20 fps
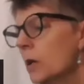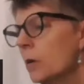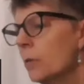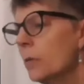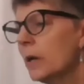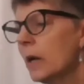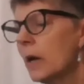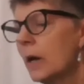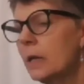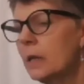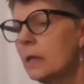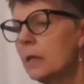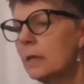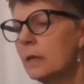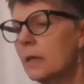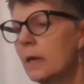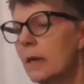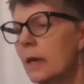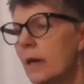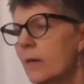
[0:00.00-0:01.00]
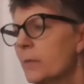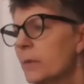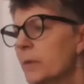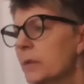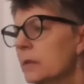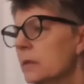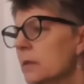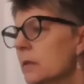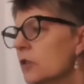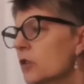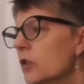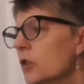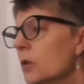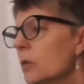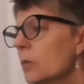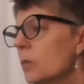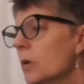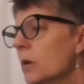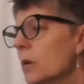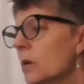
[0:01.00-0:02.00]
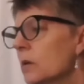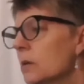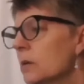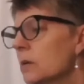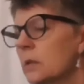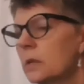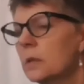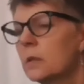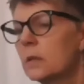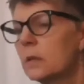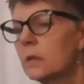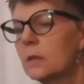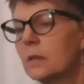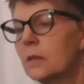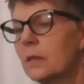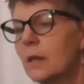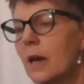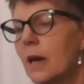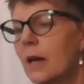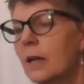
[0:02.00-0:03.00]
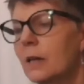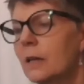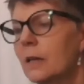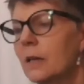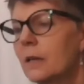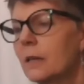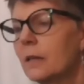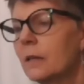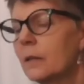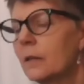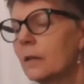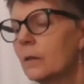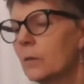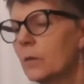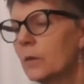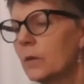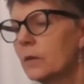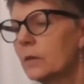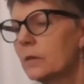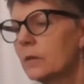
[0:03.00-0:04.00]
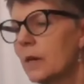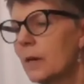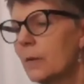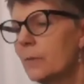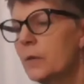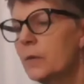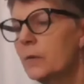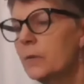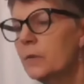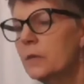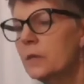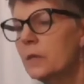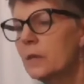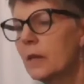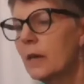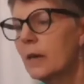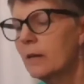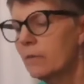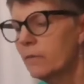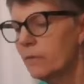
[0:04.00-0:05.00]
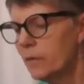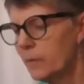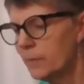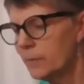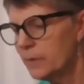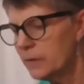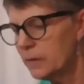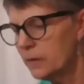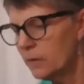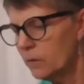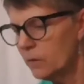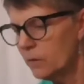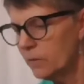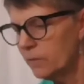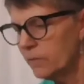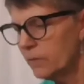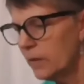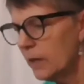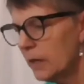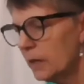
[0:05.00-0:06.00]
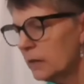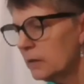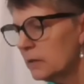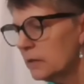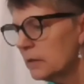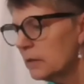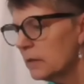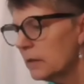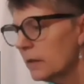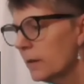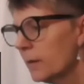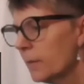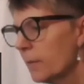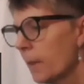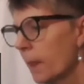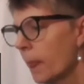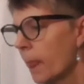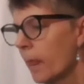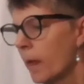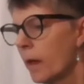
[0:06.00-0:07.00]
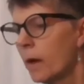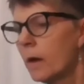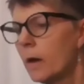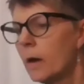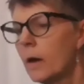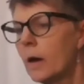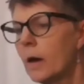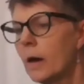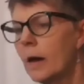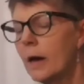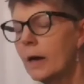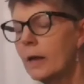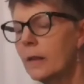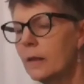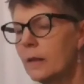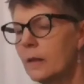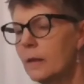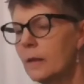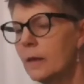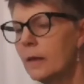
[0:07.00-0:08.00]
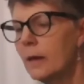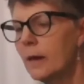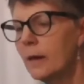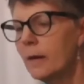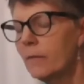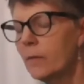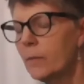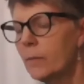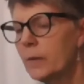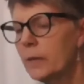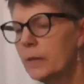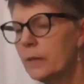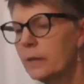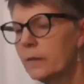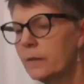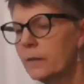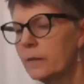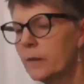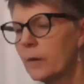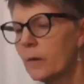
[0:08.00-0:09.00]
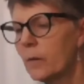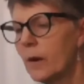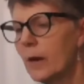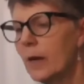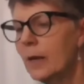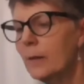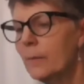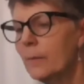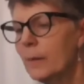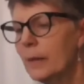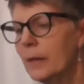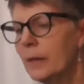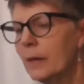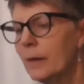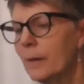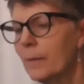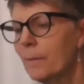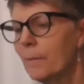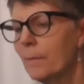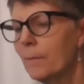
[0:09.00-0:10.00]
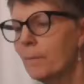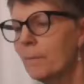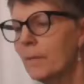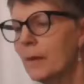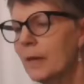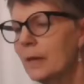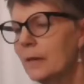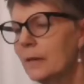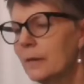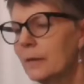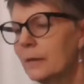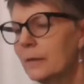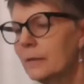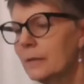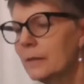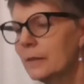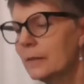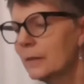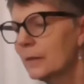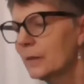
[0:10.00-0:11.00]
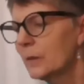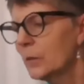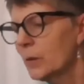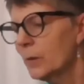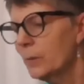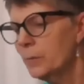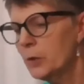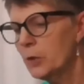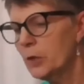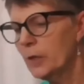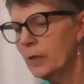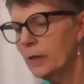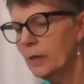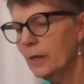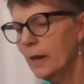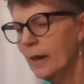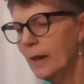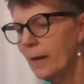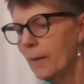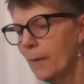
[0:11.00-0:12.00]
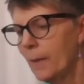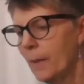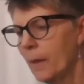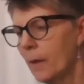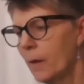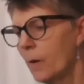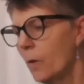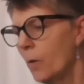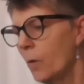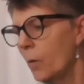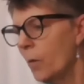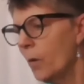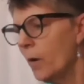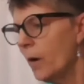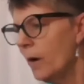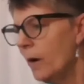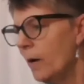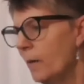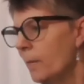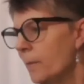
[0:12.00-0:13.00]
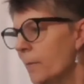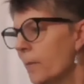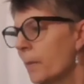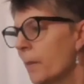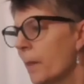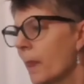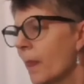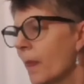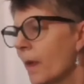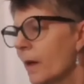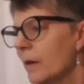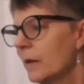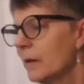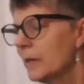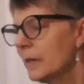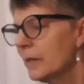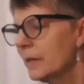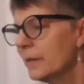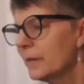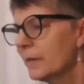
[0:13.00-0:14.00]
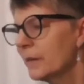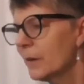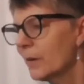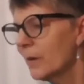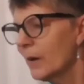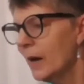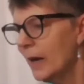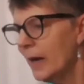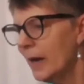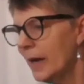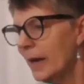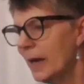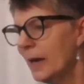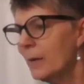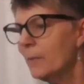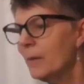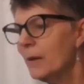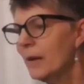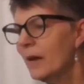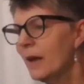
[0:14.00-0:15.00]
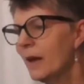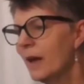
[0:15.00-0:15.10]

know what? I think they have positional words, not in little words. I'm used to that from Sonoflex. I think they have them in describing. Main list description. Core. Describe.